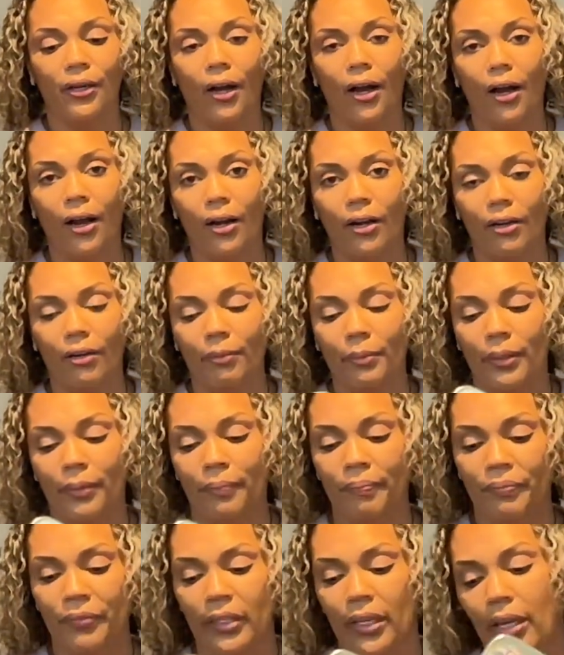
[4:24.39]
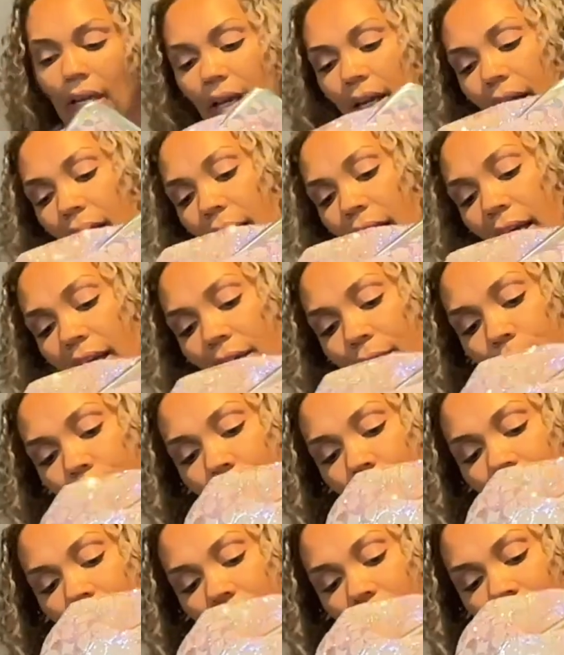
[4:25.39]
arm. I will
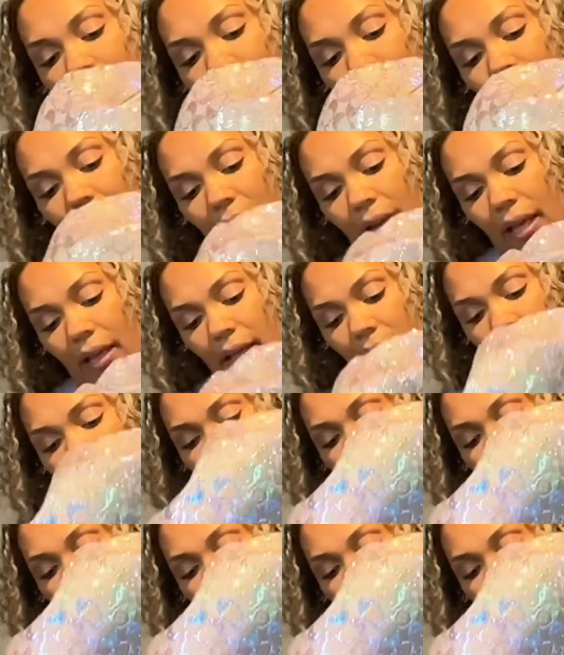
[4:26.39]
stand back and